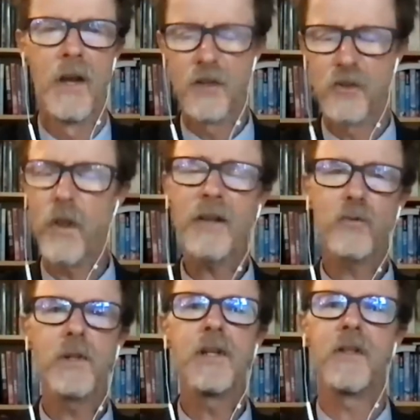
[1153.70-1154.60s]
So that's
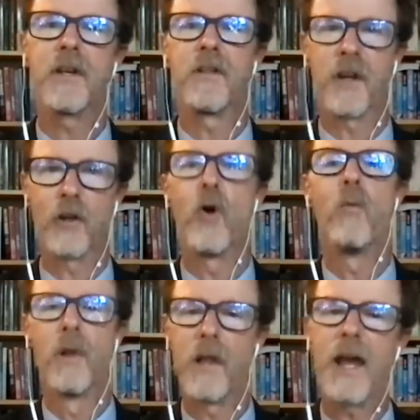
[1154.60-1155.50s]
really the
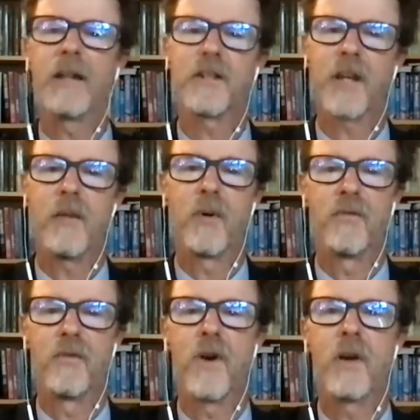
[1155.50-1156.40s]
global landscape of
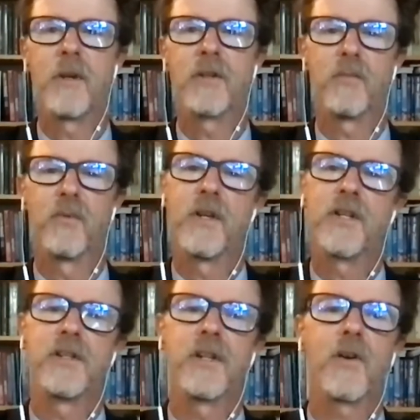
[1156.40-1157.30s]
environmental
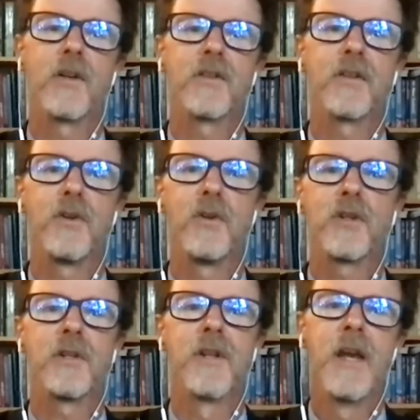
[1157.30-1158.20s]
provisions in
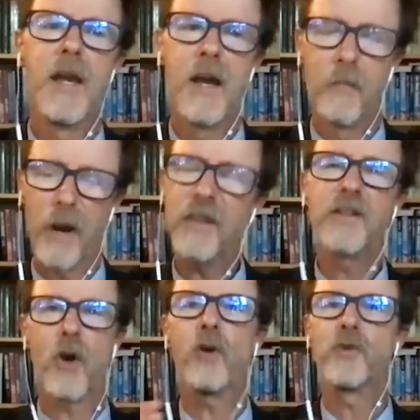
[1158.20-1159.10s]
constitutions. But I think
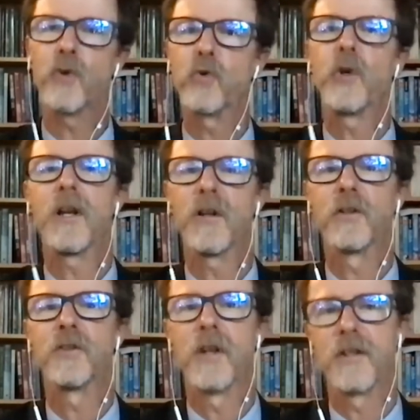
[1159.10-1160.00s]
it's also
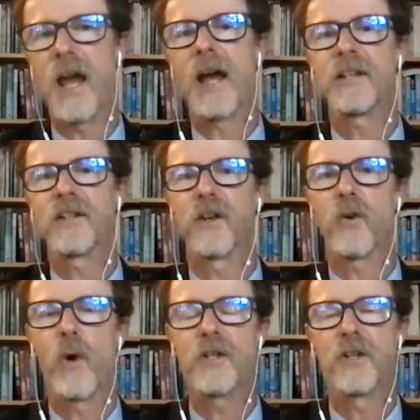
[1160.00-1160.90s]
critical to ask the
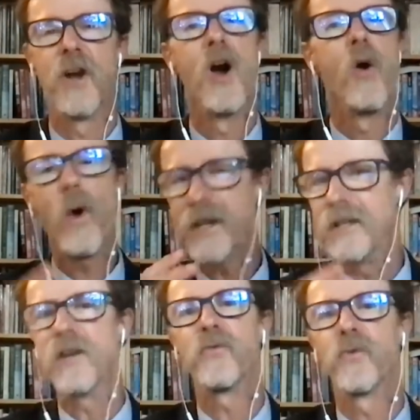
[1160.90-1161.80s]
question, what
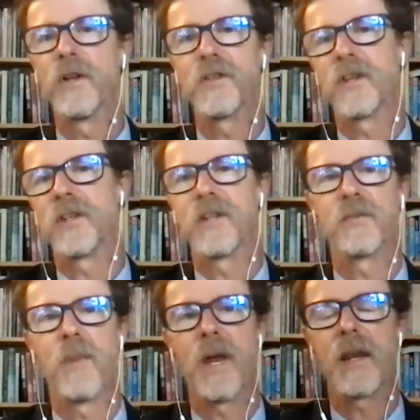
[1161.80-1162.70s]
difference does this
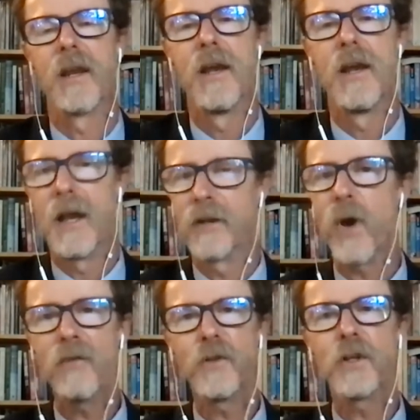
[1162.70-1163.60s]
make? And so
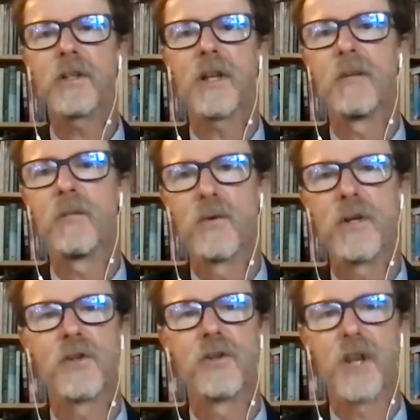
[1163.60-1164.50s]
I've looked in my
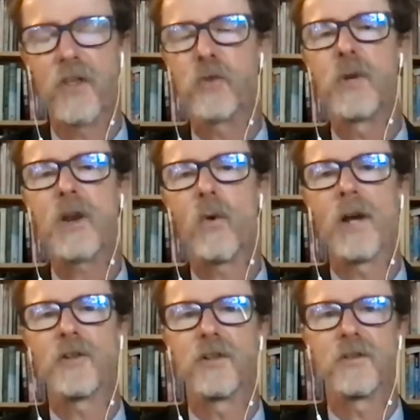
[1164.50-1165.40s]
research at three
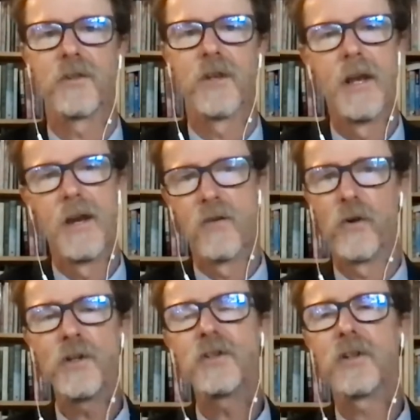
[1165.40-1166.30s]
questions.
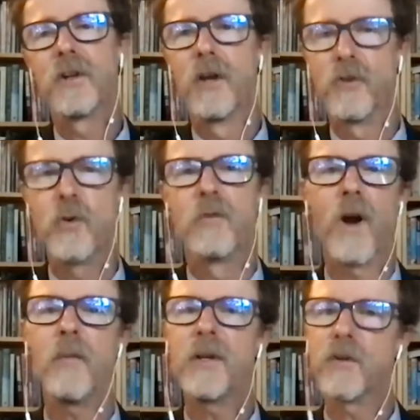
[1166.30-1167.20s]
First, do
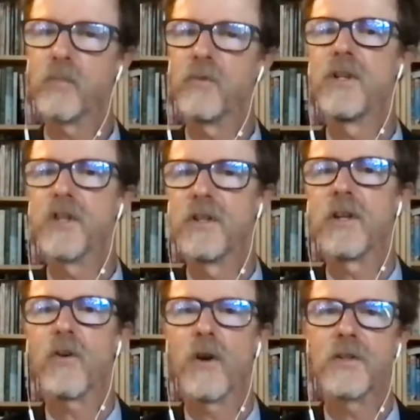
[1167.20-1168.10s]
environmental provisions in
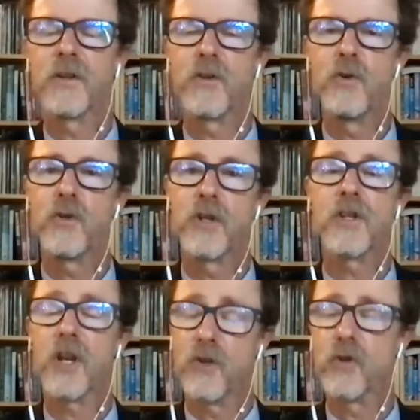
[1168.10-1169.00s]
constitutions
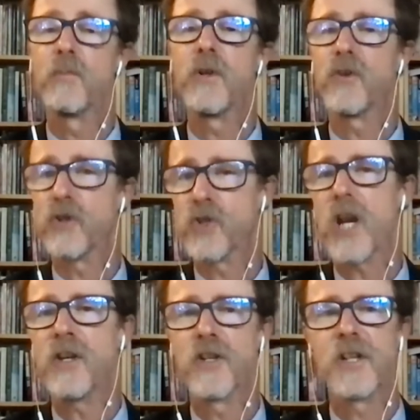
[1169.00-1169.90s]
contribute to
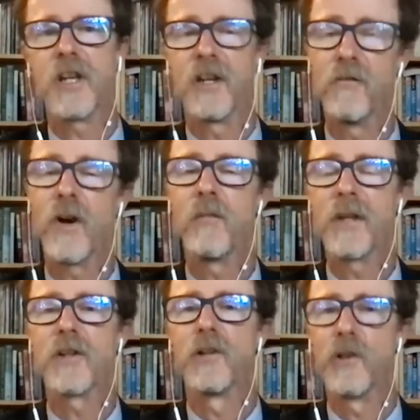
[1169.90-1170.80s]
changes in
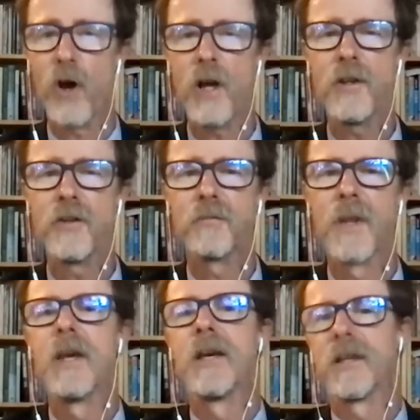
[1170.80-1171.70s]
environmental laws?
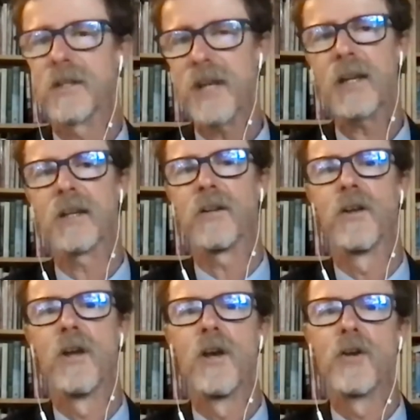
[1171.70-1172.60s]
Second,
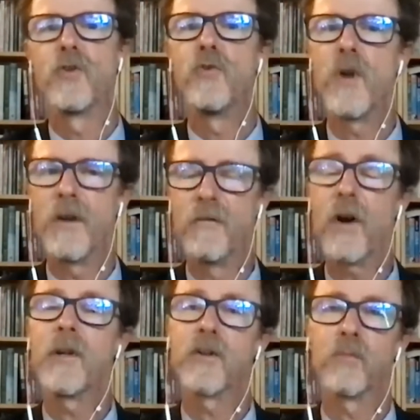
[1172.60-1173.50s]
do
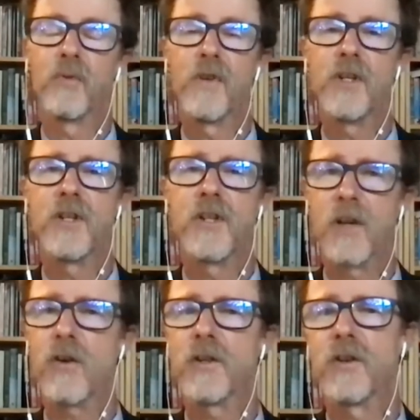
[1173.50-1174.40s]
environmental provisions in
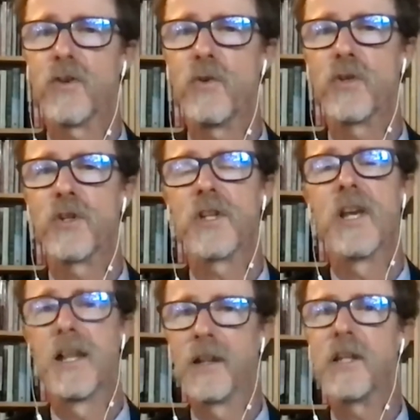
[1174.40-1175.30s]
constitutions
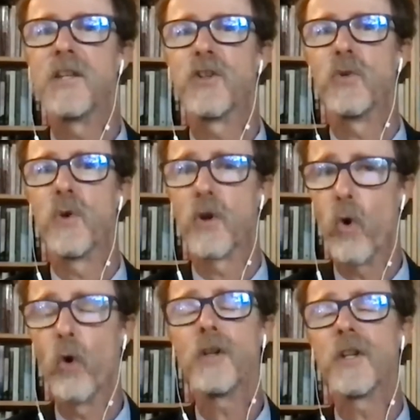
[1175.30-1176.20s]
lead to
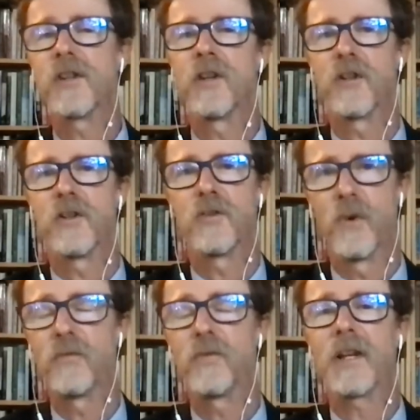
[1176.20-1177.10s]
court decisions
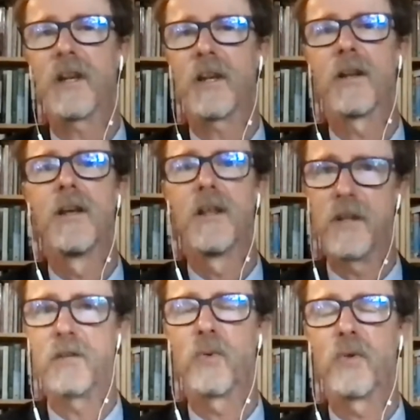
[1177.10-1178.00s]
reflecting
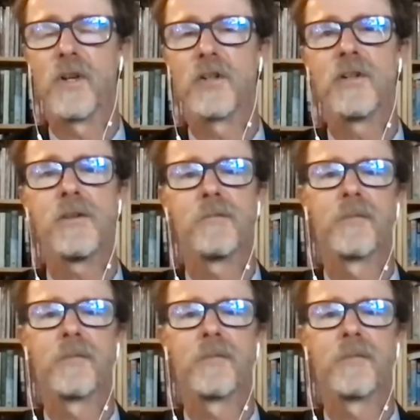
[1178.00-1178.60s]
these provisions?